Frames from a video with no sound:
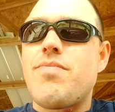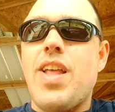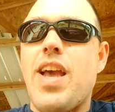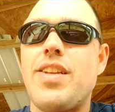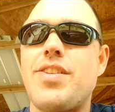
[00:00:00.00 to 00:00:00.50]

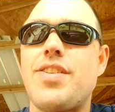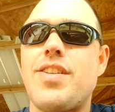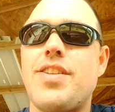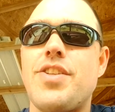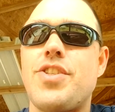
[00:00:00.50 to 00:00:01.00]

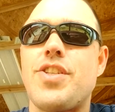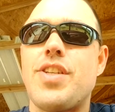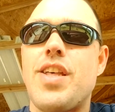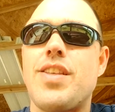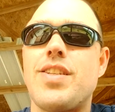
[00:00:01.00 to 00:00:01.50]
There's just
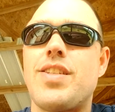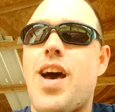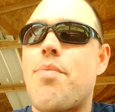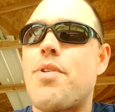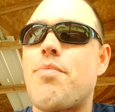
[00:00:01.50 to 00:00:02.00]
nothing to
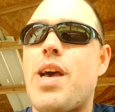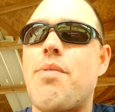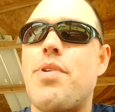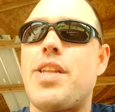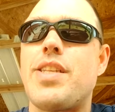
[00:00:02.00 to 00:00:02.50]
top it, in my
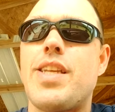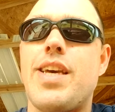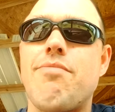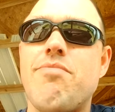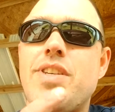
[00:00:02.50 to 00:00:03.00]
opinion.
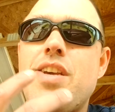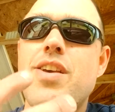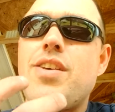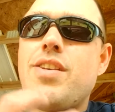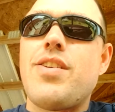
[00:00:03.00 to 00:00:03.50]
That
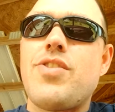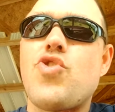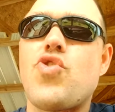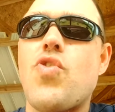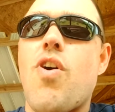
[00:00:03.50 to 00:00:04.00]

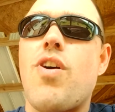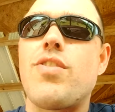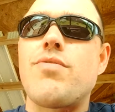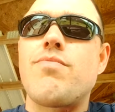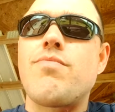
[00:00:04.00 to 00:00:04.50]

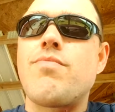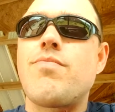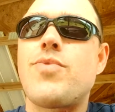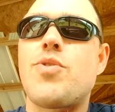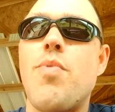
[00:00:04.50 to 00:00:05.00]
strong,
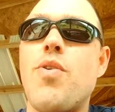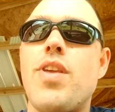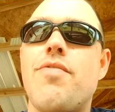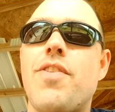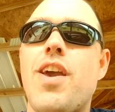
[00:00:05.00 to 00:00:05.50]

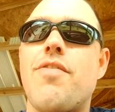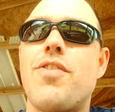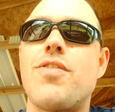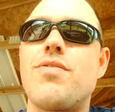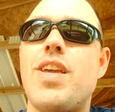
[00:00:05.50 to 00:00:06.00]
smoky
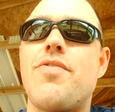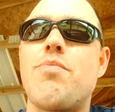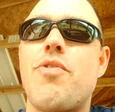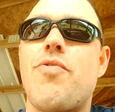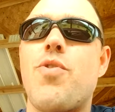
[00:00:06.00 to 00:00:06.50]
flavor,
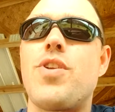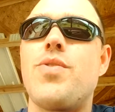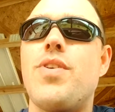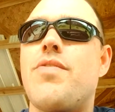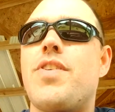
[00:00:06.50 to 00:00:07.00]
even before
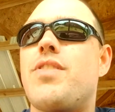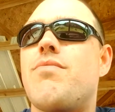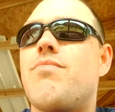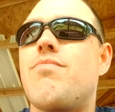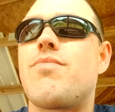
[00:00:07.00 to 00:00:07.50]
you
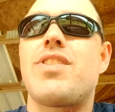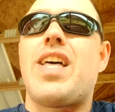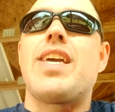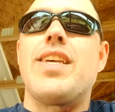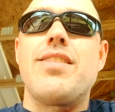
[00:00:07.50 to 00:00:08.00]
even
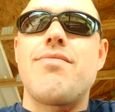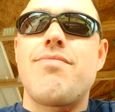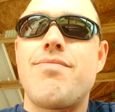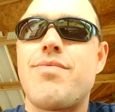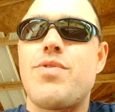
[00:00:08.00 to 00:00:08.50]
light it.
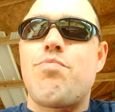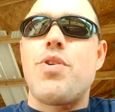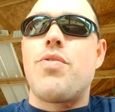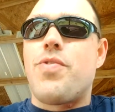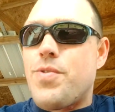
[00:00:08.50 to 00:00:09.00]
It's
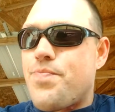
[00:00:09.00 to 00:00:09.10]
beautiful.